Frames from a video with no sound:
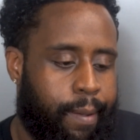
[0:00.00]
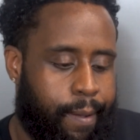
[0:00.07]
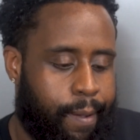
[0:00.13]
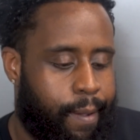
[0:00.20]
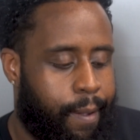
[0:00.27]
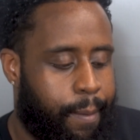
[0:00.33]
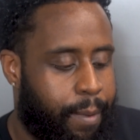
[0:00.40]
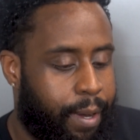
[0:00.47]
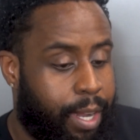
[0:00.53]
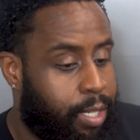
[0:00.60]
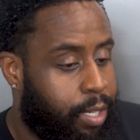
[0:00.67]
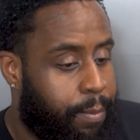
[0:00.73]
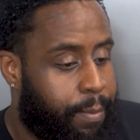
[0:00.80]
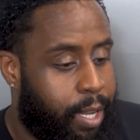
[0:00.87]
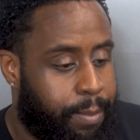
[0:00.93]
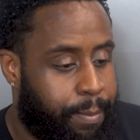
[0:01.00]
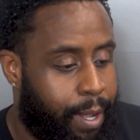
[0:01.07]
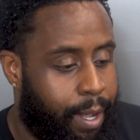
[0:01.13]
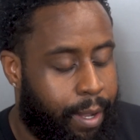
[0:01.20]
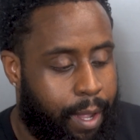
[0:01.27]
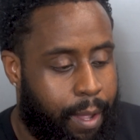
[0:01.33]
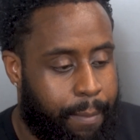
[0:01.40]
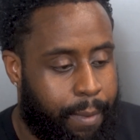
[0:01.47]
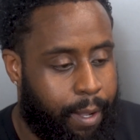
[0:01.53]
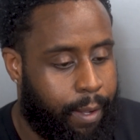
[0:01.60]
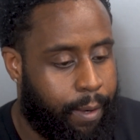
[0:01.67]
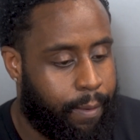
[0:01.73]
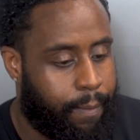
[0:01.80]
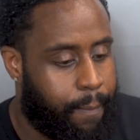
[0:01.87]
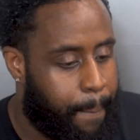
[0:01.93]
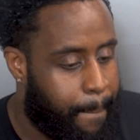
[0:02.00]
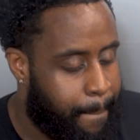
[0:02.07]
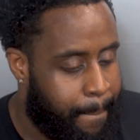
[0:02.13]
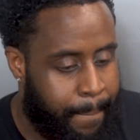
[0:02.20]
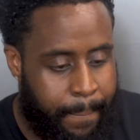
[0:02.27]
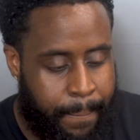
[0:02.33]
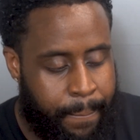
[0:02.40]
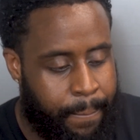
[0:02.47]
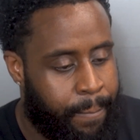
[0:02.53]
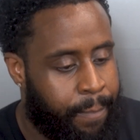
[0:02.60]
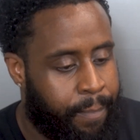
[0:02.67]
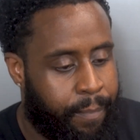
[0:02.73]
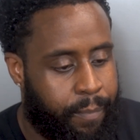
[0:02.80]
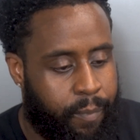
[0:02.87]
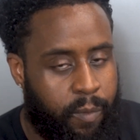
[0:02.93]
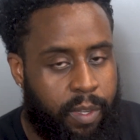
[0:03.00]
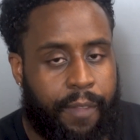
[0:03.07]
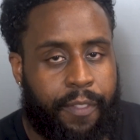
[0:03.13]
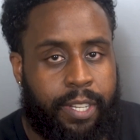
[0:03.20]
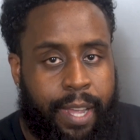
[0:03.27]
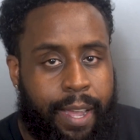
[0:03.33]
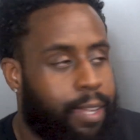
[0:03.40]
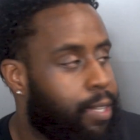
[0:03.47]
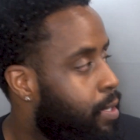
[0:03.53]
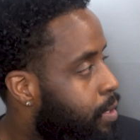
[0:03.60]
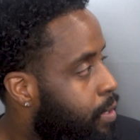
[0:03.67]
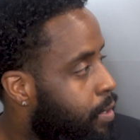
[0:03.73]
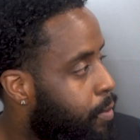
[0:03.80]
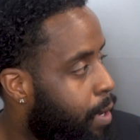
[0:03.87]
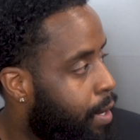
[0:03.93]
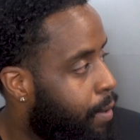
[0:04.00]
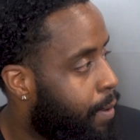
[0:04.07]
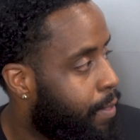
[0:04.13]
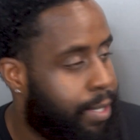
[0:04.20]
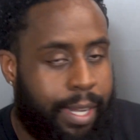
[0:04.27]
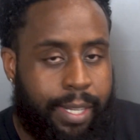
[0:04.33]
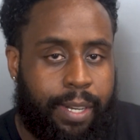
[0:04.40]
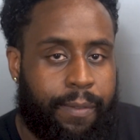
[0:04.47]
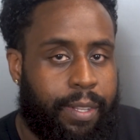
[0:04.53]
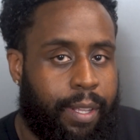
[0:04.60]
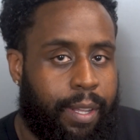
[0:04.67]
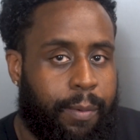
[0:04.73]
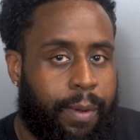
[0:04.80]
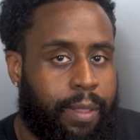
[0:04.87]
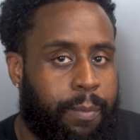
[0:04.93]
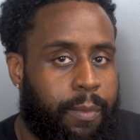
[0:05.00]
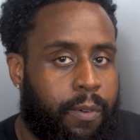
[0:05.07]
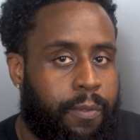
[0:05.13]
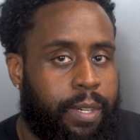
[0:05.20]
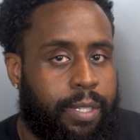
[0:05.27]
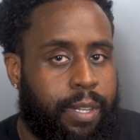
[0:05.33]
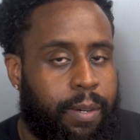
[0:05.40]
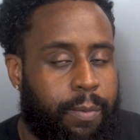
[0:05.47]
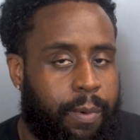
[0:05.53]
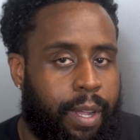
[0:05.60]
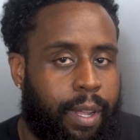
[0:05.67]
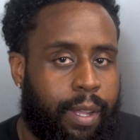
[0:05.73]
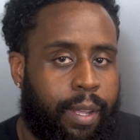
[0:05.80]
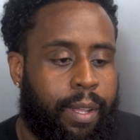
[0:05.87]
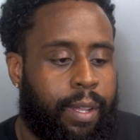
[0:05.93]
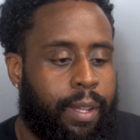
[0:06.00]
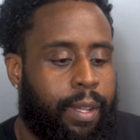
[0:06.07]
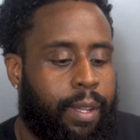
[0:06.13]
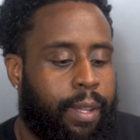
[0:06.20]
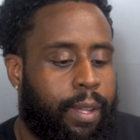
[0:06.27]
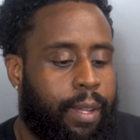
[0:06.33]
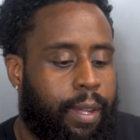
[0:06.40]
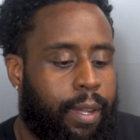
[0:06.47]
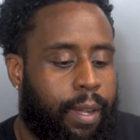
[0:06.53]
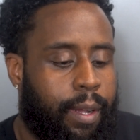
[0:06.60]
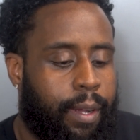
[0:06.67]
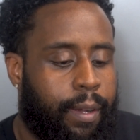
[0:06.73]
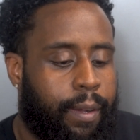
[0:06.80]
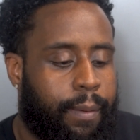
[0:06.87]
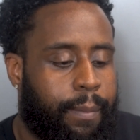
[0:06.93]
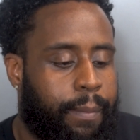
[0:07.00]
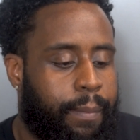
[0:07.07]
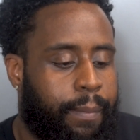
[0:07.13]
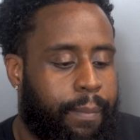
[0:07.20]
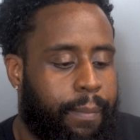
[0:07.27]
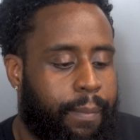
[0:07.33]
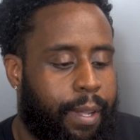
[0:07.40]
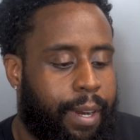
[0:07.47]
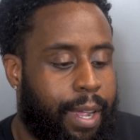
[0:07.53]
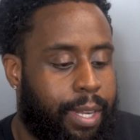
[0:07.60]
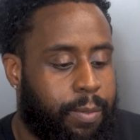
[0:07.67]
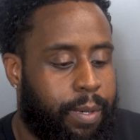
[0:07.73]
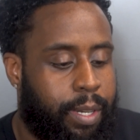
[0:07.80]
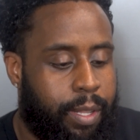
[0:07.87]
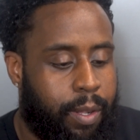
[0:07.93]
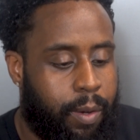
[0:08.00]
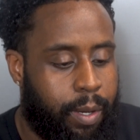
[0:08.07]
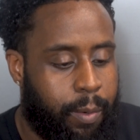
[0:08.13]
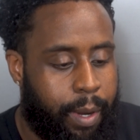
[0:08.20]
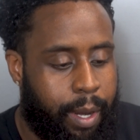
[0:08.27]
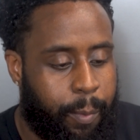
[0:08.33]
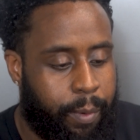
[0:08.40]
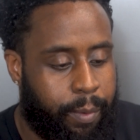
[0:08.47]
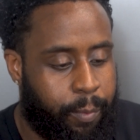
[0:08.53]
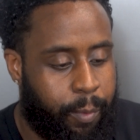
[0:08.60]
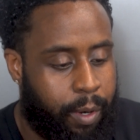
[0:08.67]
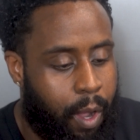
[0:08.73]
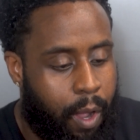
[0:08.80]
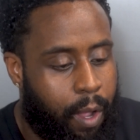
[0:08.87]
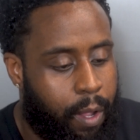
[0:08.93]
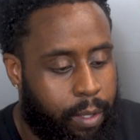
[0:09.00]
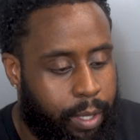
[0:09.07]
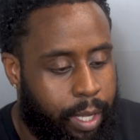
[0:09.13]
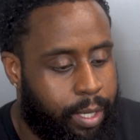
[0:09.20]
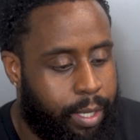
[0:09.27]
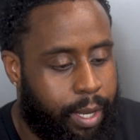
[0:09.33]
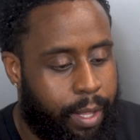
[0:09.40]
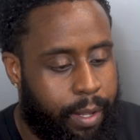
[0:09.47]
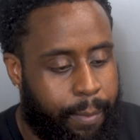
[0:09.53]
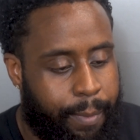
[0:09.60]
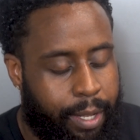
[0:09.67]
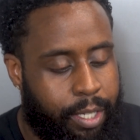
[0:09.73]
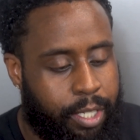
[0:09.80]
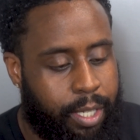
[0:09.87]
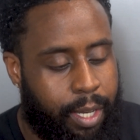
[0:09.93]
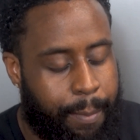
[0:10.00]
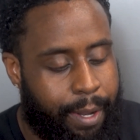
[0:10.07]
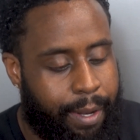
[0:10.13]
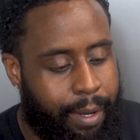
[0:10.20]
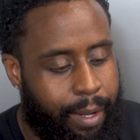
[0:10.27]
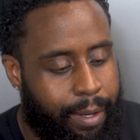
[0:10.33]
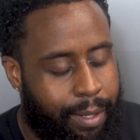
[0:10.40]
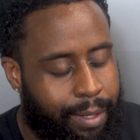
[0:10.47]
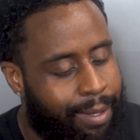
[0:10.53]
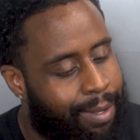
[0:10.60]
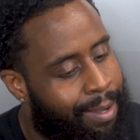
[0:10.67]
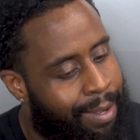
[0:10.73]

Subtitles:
And that's your best bet. I mean, you have to test, right? You have to test everything. We have to move in a certain way. And that's really the only way we'll all get together about this shit. I mean,